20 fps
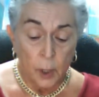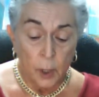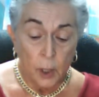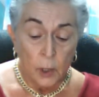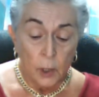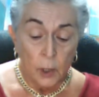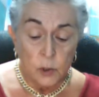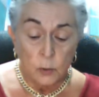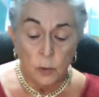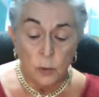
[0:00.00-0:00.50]

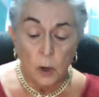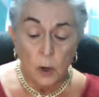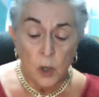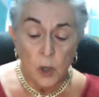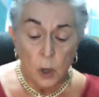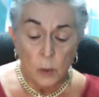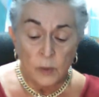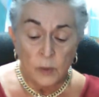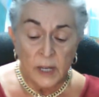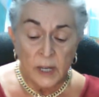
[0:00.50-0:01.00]
Do not
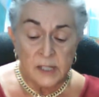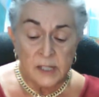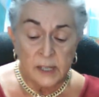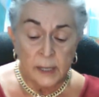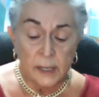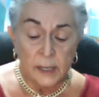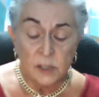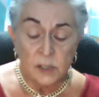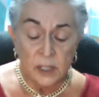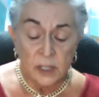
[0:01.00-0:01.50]
hold us
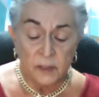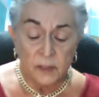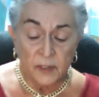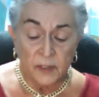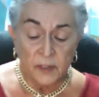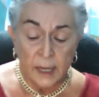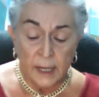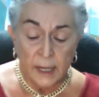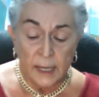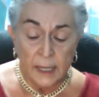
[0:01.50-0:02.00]
guilty of
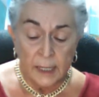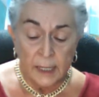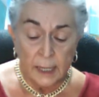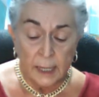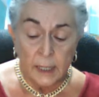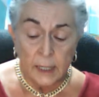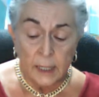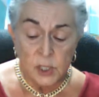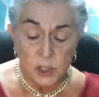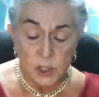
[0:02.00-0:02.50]
killing an
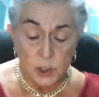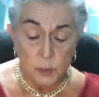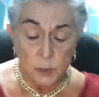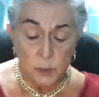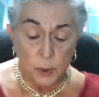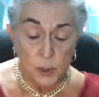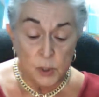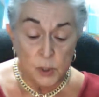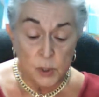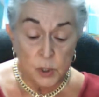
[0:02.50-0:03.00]
innocent
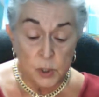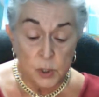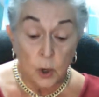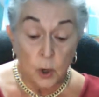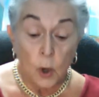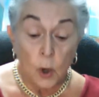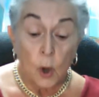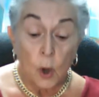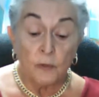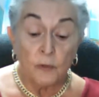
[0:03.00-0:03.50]
person,
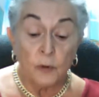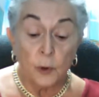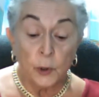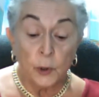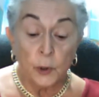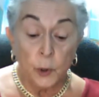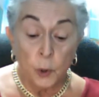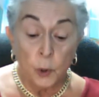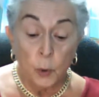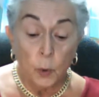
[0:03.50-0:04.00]
for
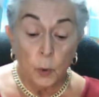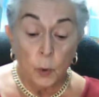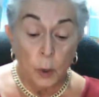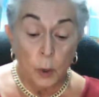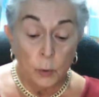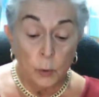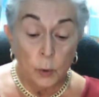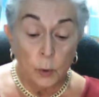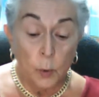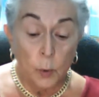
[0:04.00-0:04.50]
you, O
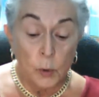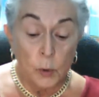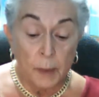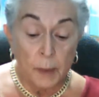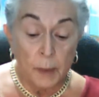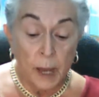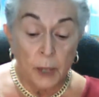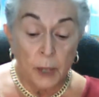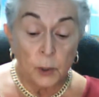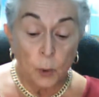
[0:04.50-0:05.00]
Lord,
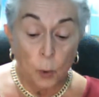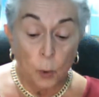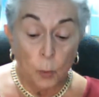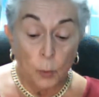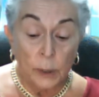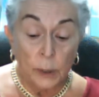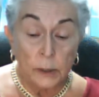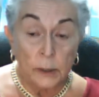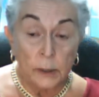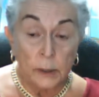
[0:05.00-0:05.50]
by your
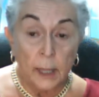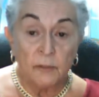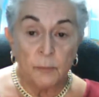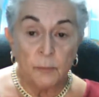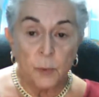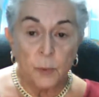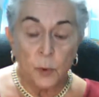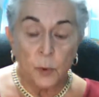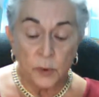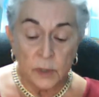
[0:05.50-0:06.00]
will, have
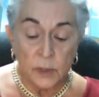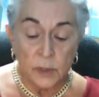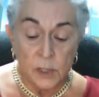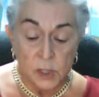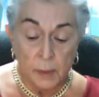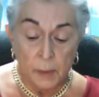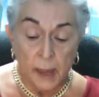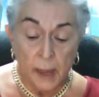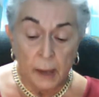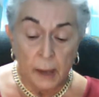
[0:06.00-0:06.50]
brought this
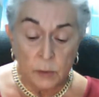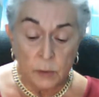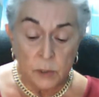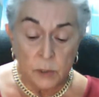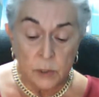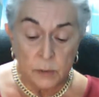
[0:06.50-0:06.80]
about."